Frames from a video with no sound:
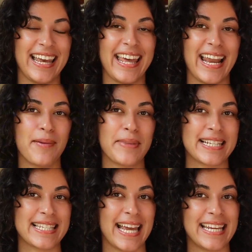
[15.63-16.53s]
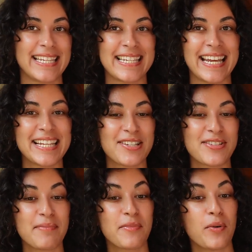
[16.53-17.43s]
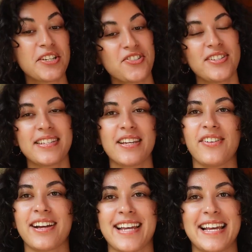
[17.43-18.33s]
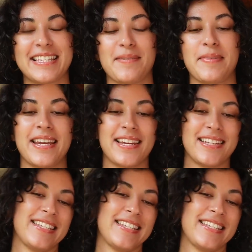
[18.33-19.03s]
and I'm excited to answer some questions that you guys asked me.